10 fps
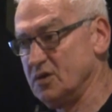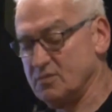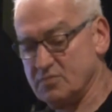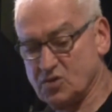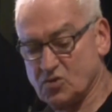
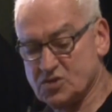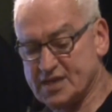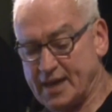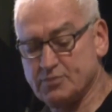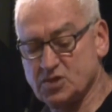because
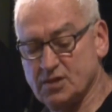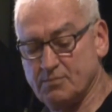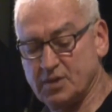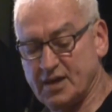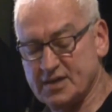capture
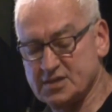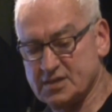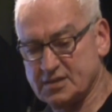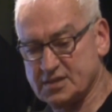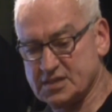implies
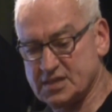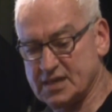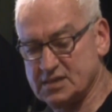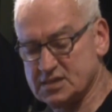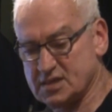that the
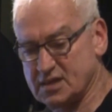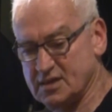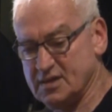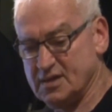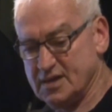state it's
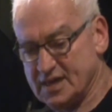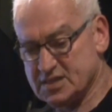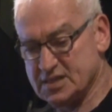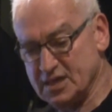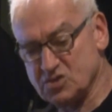
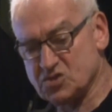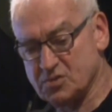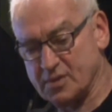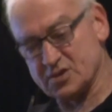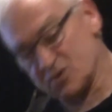an instrument.